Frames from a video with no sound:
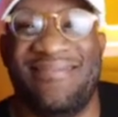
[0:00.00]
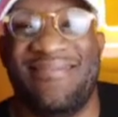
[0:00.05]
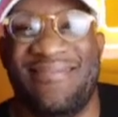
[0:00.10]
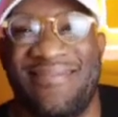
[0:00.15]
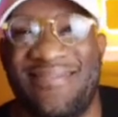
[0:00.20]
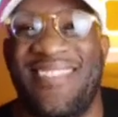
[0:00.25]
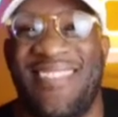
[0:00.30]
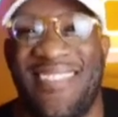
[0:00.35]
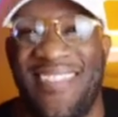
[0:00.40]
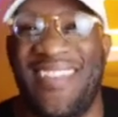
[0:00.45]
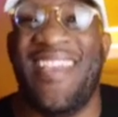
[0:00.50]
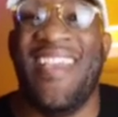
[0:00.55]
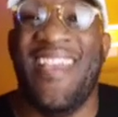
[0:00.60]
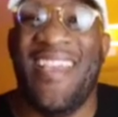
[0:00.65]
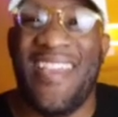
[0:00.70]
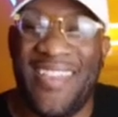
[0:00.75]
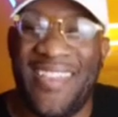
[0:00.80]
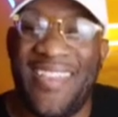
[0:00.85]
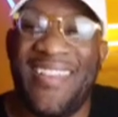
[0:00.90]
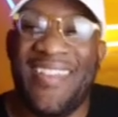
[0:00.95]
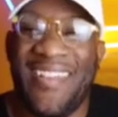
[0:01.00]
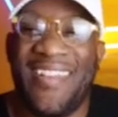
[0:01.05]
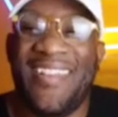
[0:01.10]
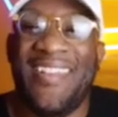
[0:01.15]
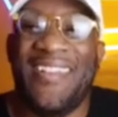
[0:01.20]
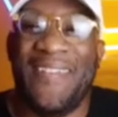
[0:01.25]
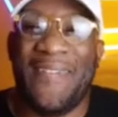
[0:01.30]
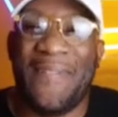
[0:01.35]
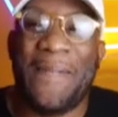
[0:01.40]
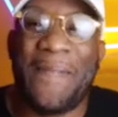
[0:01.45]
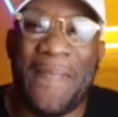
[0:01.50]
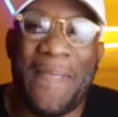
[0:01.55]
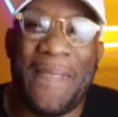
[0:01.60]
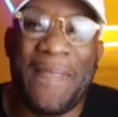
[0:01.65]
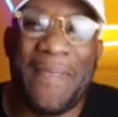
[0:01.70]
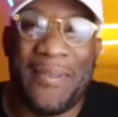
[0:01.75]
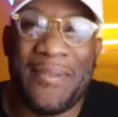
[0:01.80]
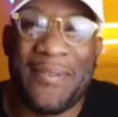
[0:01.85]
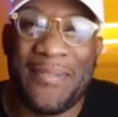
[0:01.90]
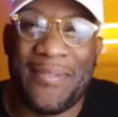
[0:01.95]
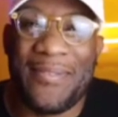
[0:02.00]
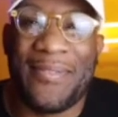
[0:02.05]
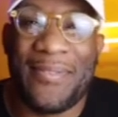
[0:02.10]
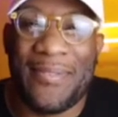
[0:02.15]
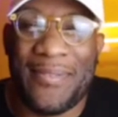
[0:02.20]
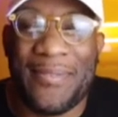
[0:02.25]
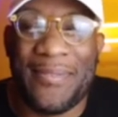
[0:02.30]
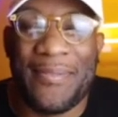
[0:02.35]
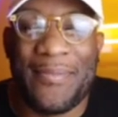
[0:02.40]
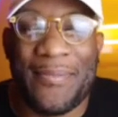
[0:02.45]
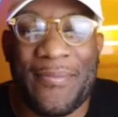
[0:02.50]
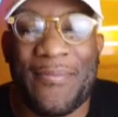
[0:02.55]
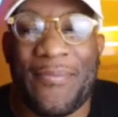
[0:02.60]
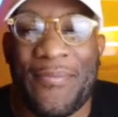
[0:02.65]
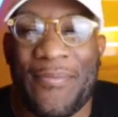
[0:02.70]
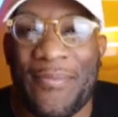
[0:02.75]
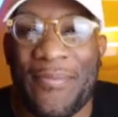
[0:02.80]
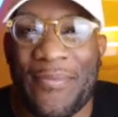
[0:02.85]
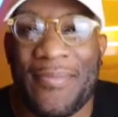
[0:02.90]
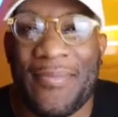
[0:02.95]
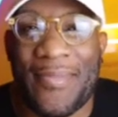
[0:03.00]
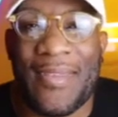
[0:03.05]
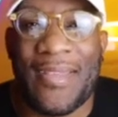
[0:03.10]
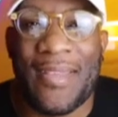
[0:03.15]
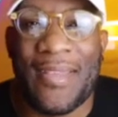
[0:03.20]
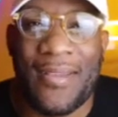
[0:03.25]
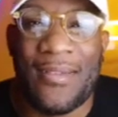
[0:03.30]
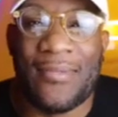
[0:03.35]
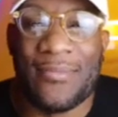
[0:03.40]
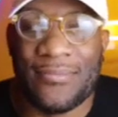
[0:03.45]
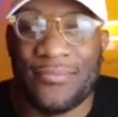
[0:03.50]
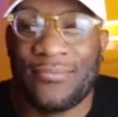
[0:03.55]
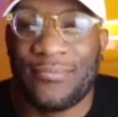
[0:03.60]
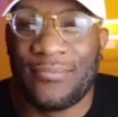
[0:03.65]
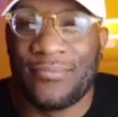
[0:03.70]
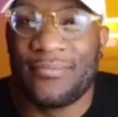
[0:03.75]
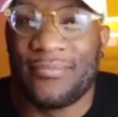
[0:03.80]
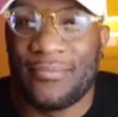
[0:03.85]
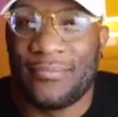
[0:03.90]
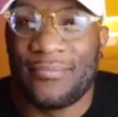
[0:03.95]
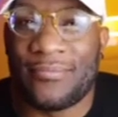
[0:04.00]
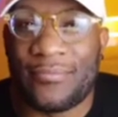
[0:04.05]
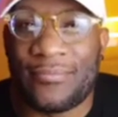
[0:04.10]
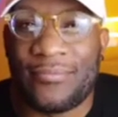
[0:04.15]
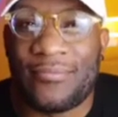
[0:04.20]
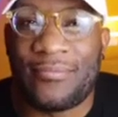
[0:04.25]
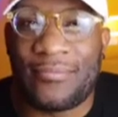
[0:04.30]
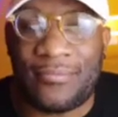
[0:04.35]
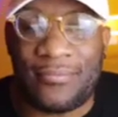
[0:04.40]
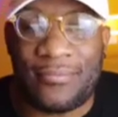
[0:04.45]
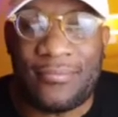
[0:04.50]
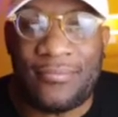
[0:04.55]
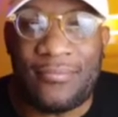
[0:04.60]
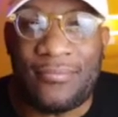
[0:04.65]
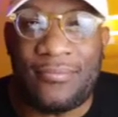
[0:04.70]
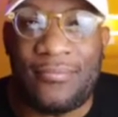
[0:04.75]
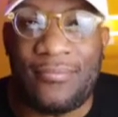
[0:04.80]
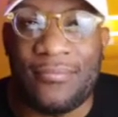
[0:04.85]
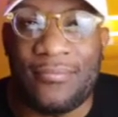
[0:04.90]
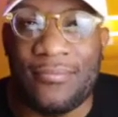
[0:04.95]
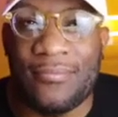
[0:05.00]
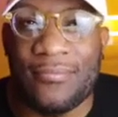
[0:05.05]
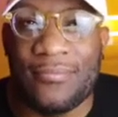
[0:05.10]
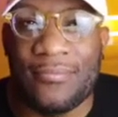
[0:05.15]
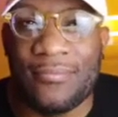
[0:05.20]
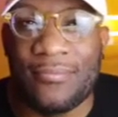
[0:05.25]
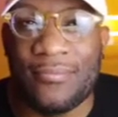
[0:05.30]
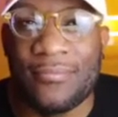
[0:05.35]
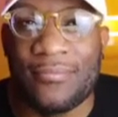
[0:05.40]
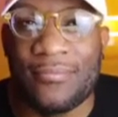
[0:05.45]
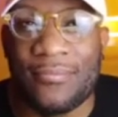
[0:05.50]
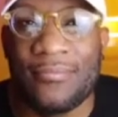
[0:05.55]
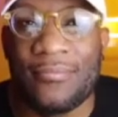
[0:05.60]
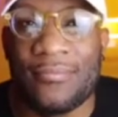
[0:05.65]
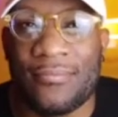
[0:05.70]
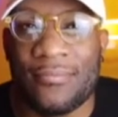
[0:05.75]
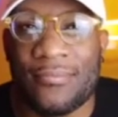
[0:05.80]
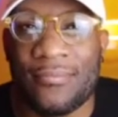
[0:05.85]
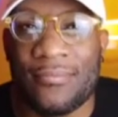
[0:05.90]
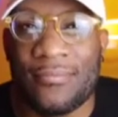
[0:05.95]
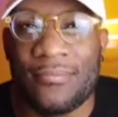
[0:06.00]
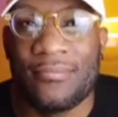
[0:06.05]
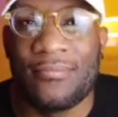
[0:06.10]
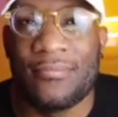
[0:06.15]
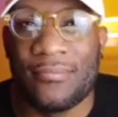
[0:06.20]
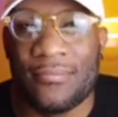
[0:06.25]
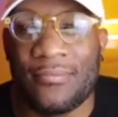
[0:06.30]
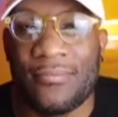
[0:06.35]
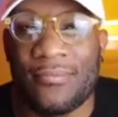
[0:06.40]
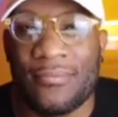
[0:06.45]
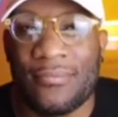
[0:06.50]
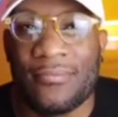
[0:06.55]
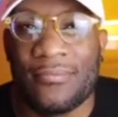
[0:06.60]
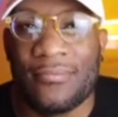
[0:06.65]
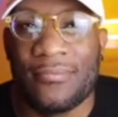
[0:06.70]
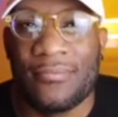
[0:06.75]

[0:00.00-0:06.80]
The person shown says nothing.